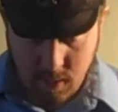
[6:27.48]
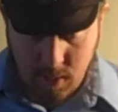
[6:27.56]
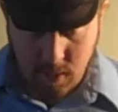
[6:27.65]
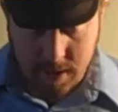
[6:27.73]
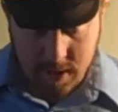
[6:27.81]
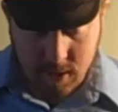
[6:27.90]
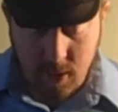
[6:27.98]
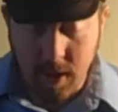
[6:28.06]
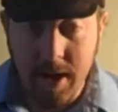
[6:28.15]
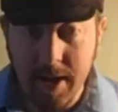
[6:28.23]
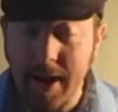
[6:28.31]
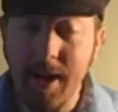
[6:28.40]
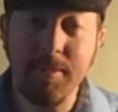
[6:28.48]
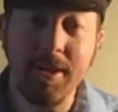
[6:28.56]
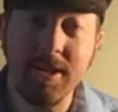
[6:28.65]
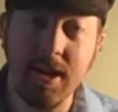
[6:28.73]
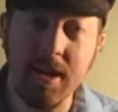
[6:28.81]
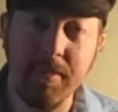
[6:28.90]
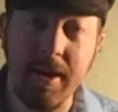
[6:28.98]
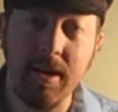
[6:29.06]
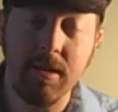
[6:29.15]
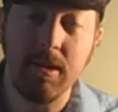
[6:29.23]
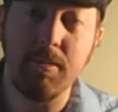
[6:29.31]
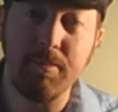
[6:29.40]
was crying. And I'm not talking about
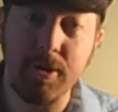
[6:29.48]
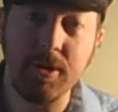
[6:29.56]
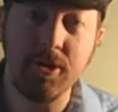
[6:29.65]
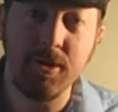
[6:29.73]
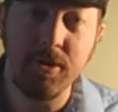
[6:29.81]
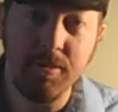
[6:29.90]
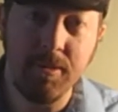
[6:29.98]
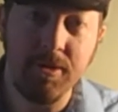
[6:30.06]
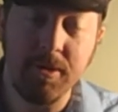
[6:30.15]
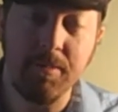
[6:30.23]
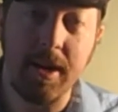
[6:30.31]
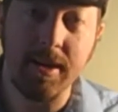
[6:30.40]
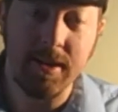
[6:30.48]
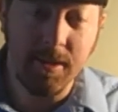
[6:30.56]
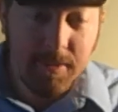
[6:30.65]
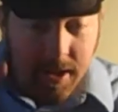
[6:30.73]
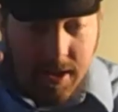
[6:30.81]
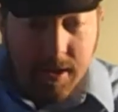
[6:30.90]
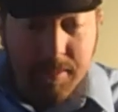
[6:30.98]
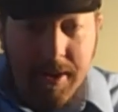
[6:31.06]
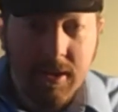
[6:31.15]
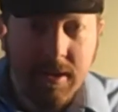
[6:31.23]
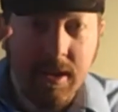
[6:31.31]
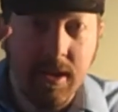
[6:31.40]
the person who moves the box. I'm talking
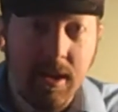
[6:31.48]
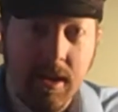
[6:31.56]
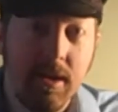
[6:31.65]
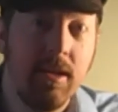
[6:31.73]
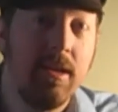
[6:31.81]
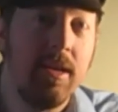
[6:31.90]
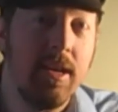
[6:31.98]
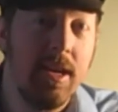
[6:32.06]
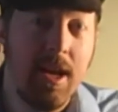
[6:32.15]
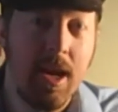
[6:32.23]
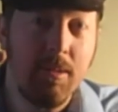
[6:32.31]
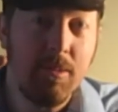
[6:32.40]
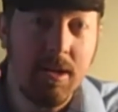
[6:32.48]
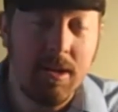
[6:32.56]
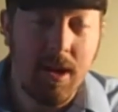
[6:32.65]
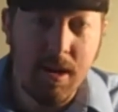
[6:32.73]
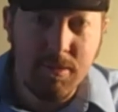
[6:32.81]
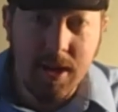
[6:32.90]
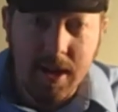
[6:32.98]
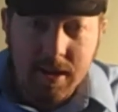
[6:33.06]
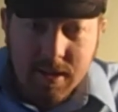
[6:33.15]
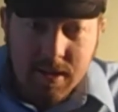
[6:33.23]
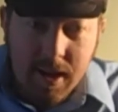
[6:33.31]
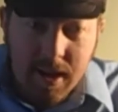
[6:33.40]
about the inanimate object
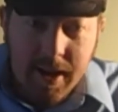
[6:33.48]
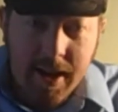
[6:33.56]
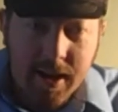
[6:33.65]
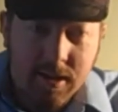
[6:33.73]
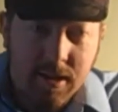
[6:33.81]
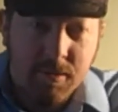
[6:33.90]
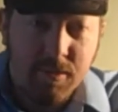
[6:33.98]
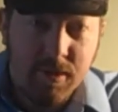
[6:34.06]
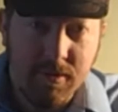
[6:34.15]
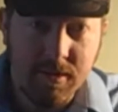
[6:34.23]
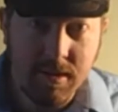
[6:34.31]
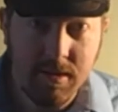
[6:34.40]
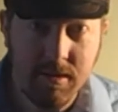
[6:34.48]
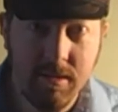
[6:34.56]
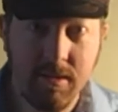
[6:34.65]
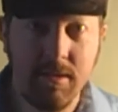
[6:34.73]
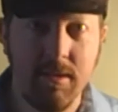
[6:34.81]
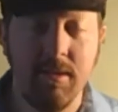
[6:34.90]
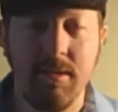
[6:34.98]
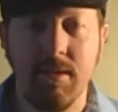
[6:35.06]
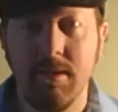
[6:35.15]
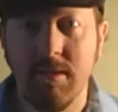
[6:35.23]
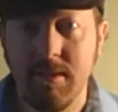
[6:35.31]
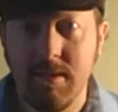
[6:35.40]
that actually moves.
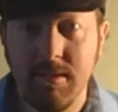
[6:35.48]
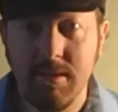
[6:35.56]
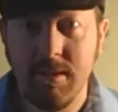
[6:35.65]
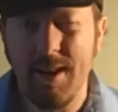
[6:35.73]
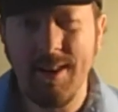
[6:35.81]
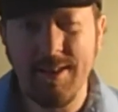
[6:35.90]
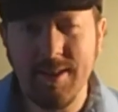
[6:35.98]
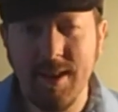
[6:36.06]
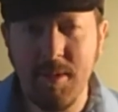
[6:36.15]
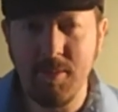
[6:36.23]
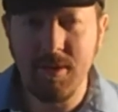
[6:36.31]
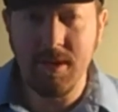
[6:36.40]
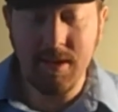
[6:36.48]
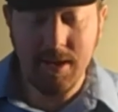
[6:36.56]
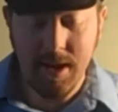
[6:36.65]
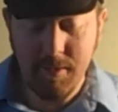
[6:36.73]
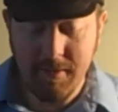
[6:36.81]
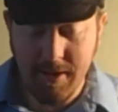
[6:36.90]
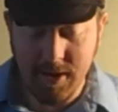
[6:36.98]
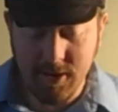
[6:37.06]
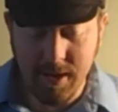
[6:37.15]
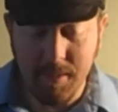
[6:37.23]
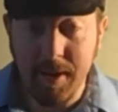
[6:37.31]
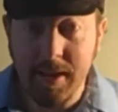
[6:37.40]
I'll come up with the name
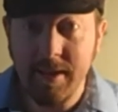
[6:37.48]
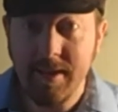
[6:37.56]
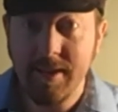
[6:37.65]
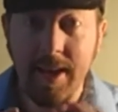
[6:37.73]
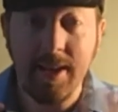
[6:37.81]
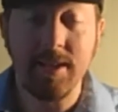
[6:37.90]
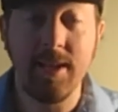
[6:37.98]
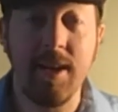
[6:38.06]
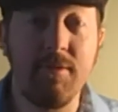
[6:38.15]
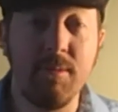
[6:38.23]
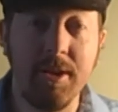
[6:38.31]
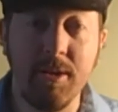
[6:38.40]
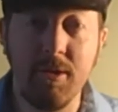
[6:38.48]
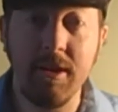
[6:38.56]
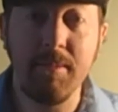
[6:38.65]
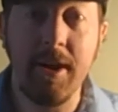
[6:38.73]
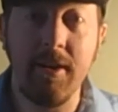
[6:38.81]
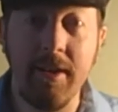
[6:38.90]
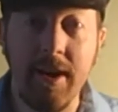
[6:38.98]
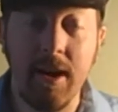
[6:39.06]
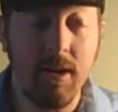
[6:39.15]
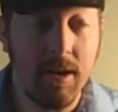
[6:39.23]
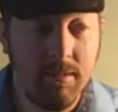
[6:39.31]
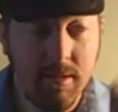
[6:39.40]
eventually, but that's not for me to worry about
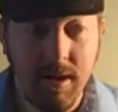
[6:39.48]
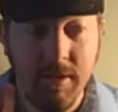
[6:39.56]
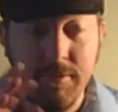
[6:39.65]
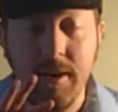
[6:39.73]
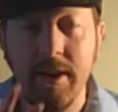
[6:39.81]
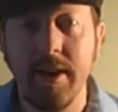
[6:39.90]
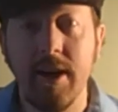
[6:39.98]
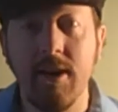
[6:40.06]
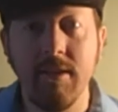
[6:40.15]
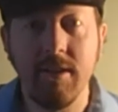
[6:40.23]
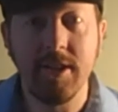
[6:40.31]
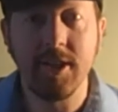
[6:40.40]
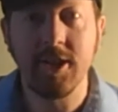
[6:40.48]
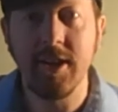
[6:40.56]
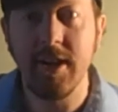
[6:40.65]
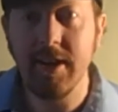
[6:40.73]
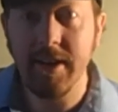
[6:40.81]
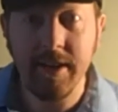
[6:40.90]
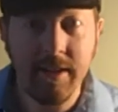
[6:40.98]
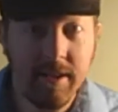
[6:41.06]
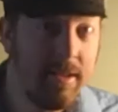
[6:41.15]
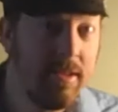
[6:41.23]
now. I'll find out in the dictionary